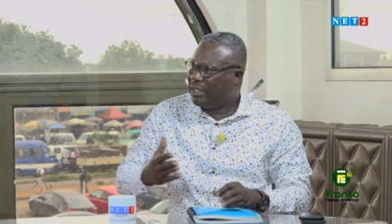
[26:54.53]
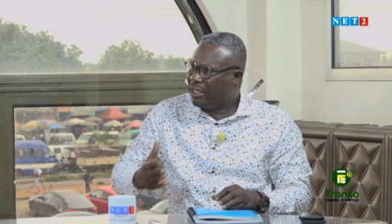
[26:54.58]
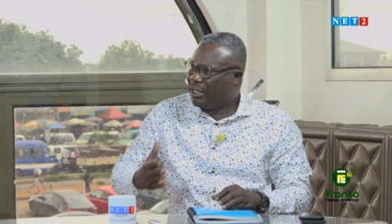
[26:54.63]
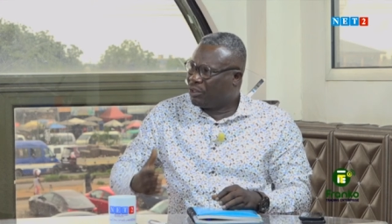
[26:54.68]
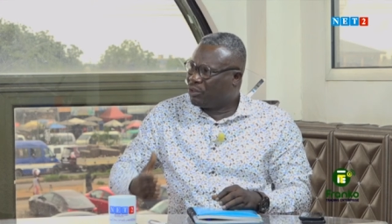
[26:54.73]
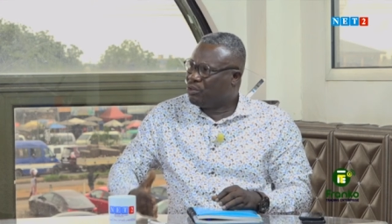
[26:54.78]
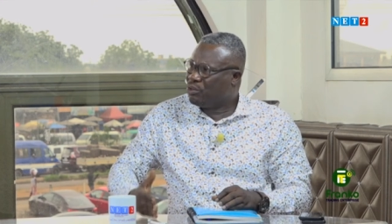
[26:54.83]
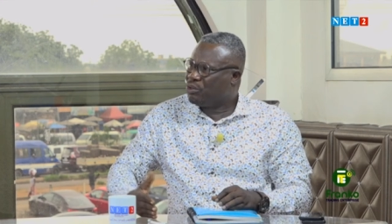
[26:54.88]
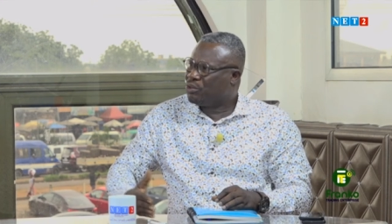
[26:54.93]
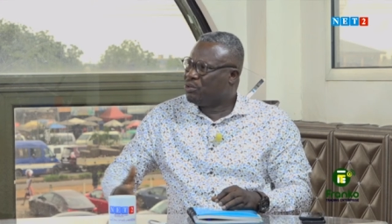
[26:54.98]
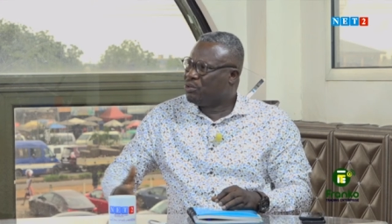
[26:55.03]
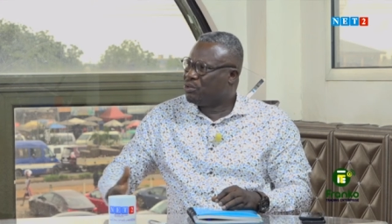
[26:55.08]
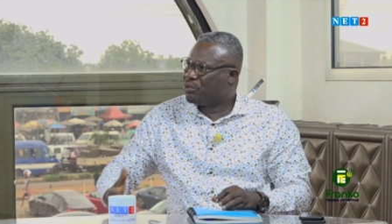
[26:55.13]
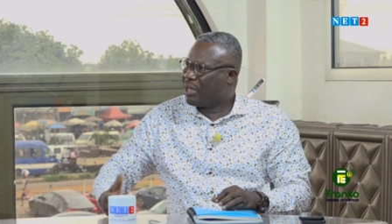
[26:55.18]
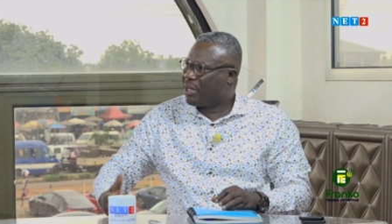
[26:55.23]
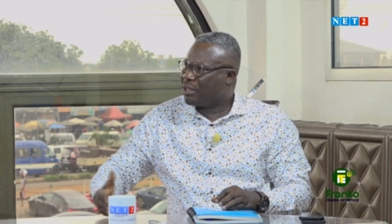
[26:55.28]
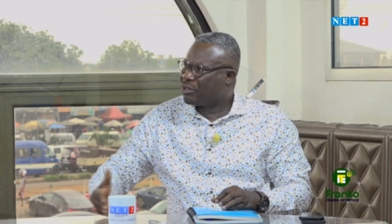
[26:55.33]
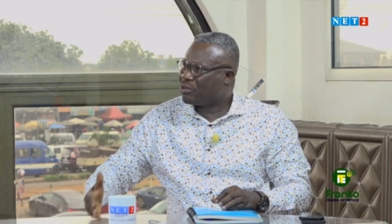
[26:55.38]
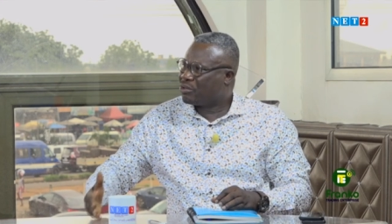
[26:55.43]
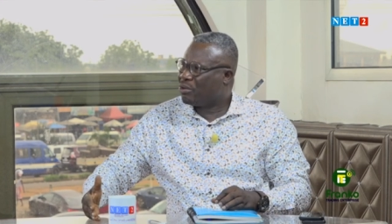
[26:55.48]
as soon soon
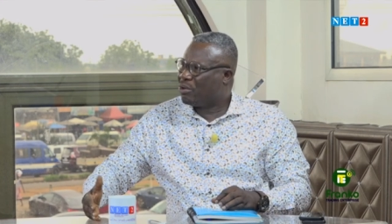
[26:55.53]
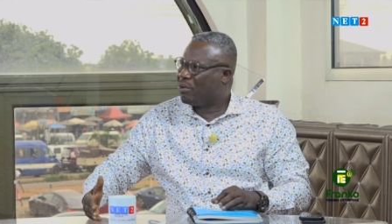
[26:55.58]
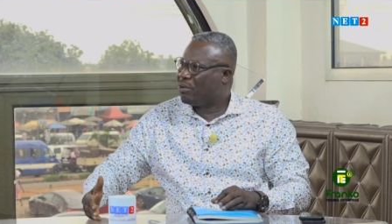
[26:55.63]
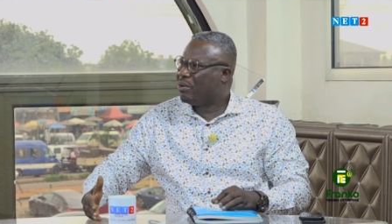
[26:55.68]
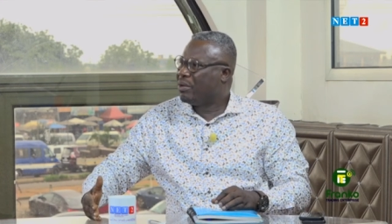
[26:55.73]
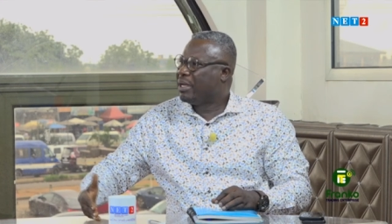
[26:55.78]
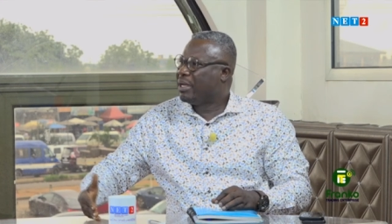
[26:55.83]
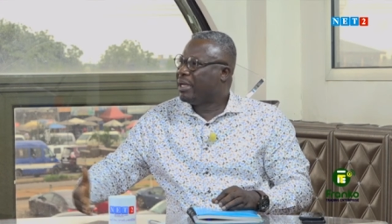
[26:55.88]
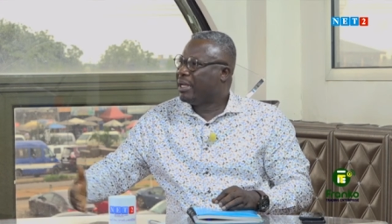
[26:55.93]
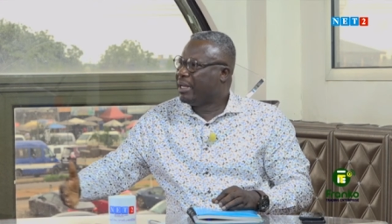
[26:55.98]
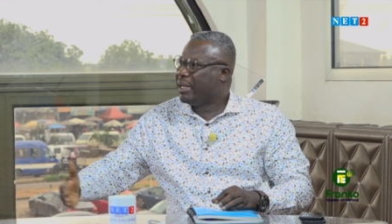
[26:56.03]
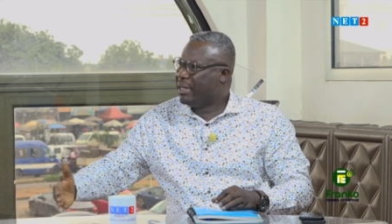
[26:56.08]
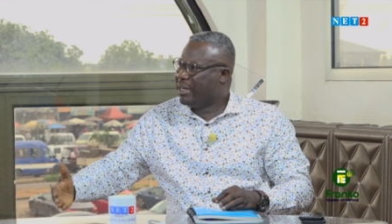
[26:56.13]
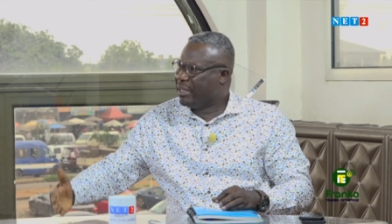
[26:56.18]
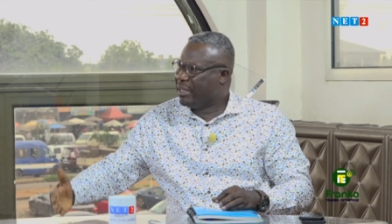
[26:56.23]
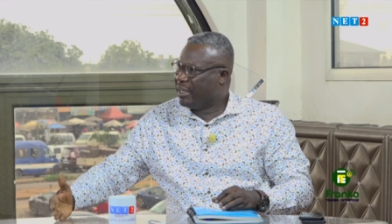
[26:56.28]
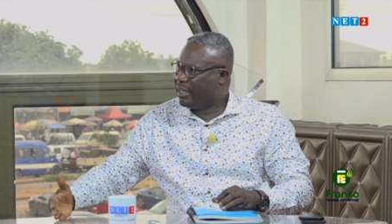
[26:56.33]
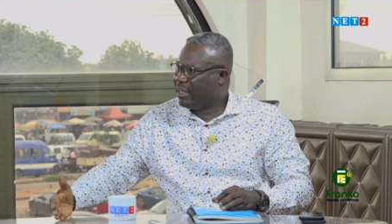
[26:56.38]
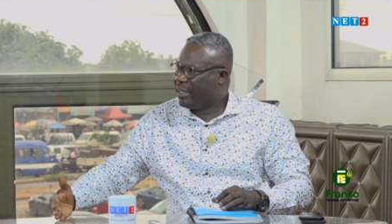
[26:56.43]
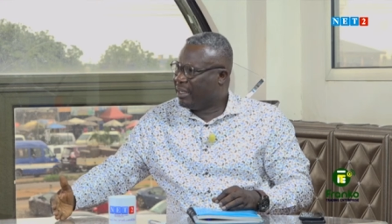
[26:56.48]
so
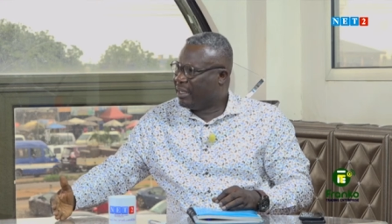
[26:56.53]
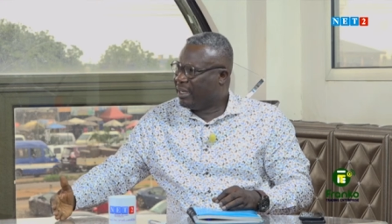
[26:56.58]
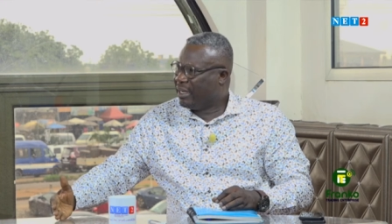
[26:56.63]
any.